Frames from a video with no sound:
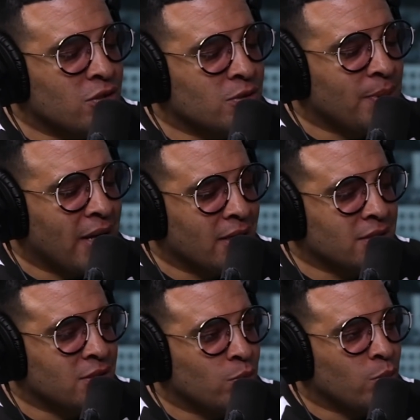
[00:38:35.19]
that goes
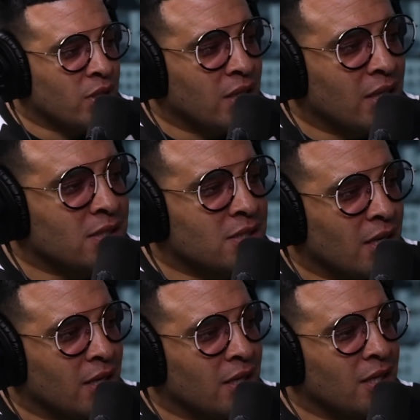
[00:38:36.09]
back to what i
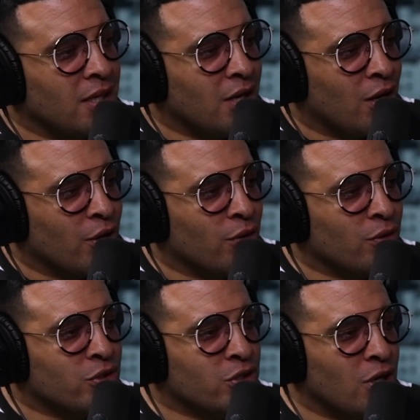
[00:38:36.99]
said in the
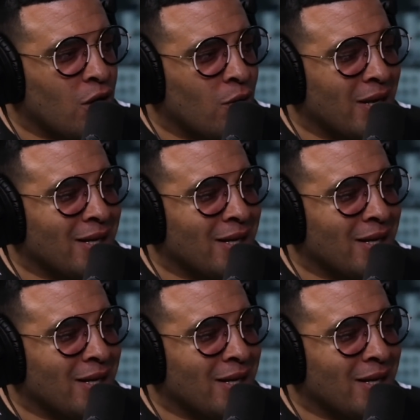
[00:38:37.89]
other show